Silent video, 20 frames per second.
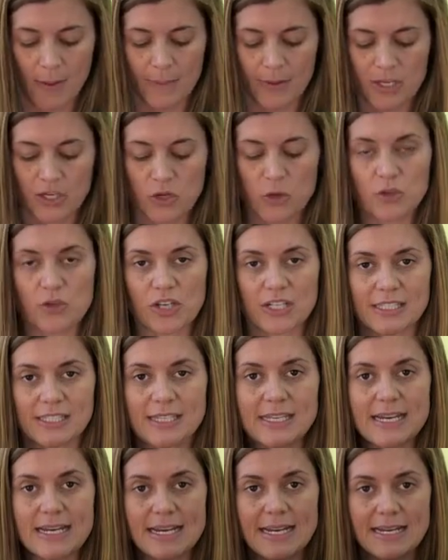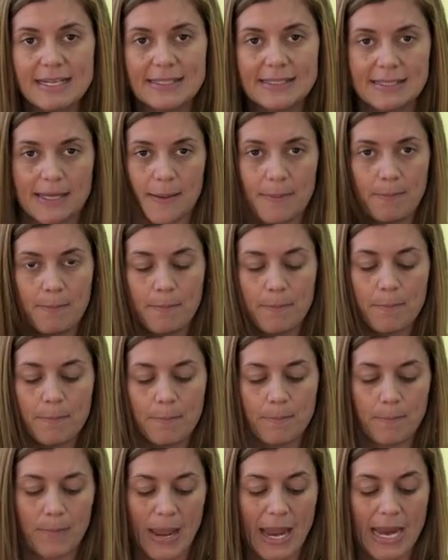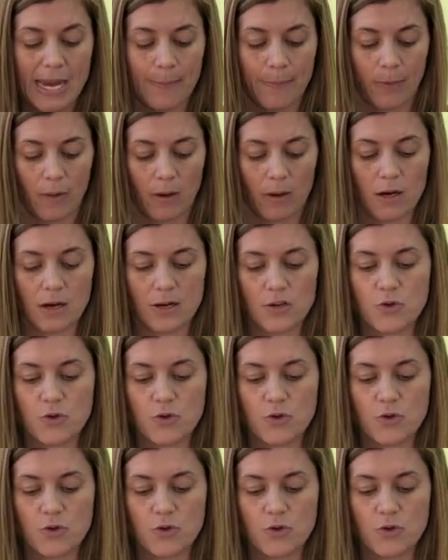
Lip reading: You just need some paper.